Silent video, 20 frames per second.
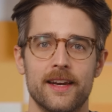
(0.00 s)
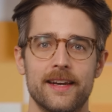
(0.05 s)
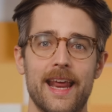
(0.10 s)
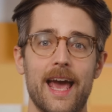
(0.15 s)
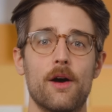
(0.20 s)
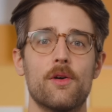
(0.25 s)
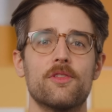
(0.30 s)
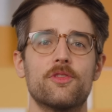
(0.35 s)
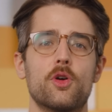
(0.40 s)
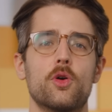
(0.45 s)

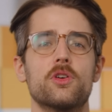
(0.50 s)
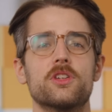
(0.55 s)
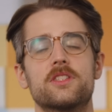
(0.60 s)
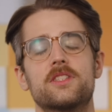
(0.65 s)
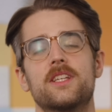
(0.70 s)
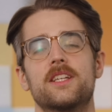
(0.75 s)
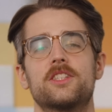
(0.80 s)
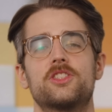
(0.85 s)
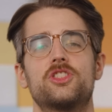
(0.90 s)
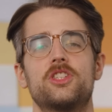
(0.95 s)
Now, of course,
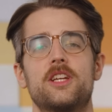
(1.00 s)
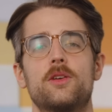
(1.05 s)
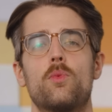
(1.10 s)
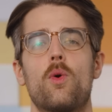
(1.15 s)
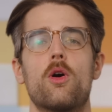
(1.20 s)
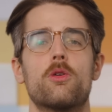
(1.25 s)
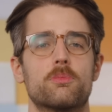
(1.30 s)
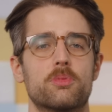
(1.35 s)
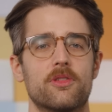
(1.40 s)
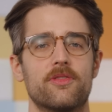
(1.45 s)
6G
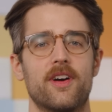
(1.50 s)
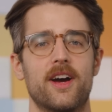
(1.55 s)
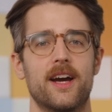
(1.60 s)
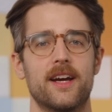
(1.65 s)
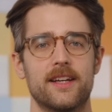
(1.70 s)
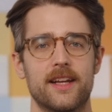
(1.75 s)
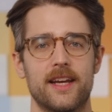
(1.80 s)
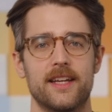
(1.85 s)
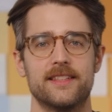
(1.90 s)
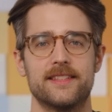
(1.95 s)
won't
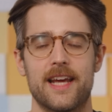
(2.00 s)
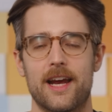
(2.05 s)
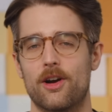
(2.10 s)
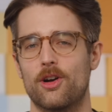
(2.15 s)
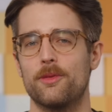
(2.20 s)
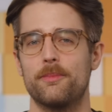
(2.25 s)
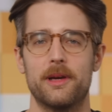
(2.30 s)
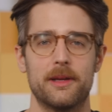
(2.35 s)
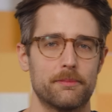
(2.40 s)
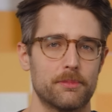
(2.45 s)
provide a
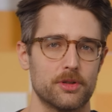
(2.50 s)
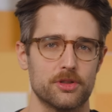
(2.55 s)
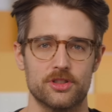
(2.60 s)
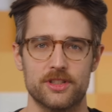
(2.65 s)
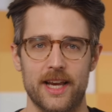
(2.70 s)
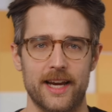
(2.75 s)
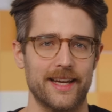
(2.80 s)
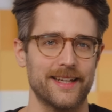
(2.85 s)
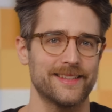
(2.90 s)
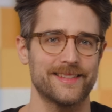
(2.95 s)
terabit per
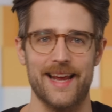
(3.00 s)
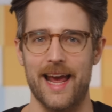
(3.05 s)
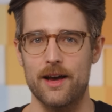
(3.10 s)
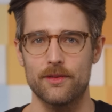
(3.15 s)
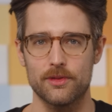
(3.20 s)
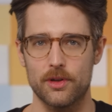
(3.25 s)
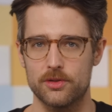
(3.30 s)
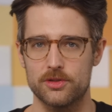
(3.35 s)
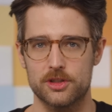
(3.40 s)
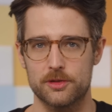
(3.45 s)
second
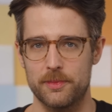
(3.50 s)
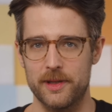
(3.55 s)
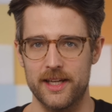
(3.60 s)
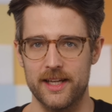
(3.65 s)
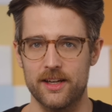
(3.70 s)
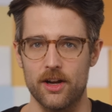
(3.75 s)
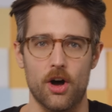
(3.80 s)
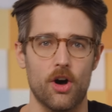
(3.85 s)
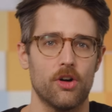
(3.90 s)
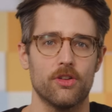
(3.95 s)
download
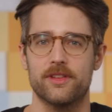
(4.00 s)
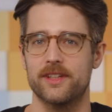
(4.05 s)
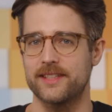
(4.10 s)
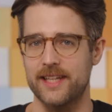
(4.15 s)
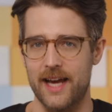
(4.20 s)
speed all the